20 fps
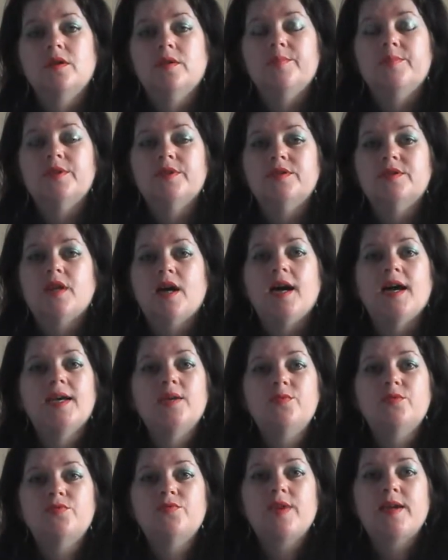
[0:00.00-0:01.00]
But I
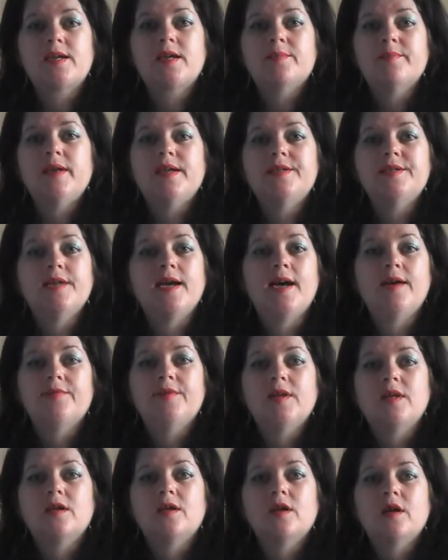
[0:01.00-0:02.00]
would recommend
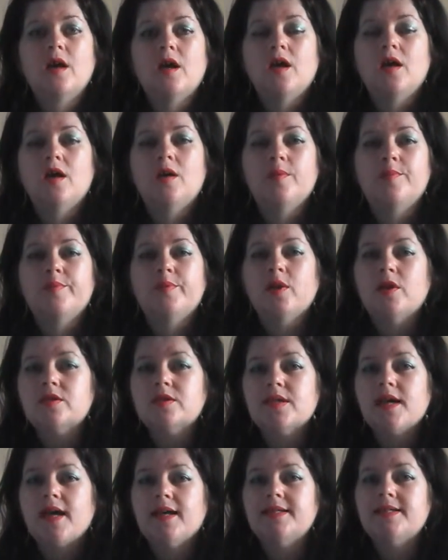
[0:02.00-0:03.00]
having
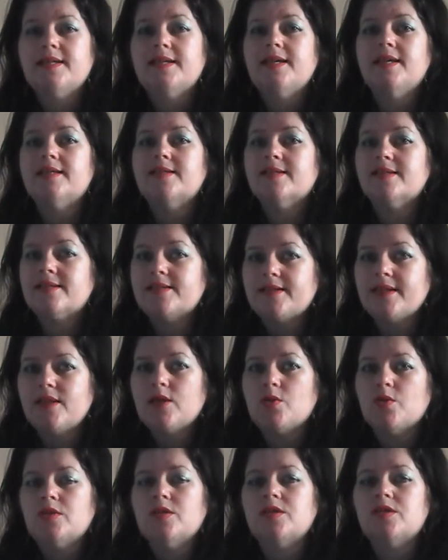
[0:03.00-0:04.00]
plot ideas and
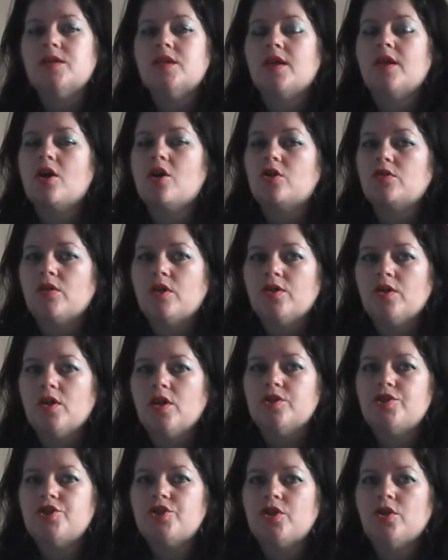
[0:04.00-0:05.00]
sequencing
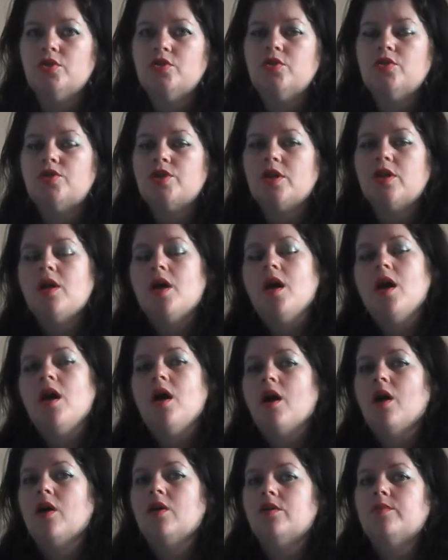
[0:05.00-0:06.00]
chronological order
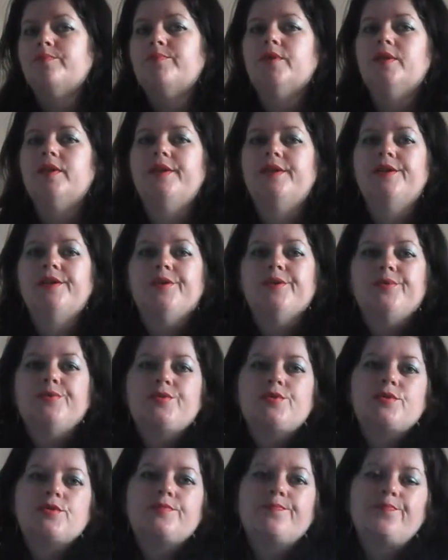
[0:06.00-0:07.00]
on bullet
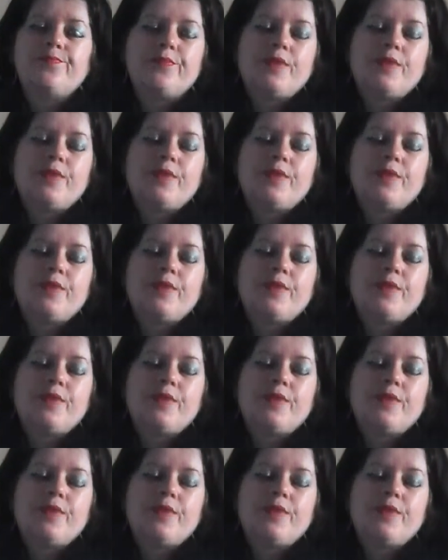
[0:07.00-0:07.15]
notes.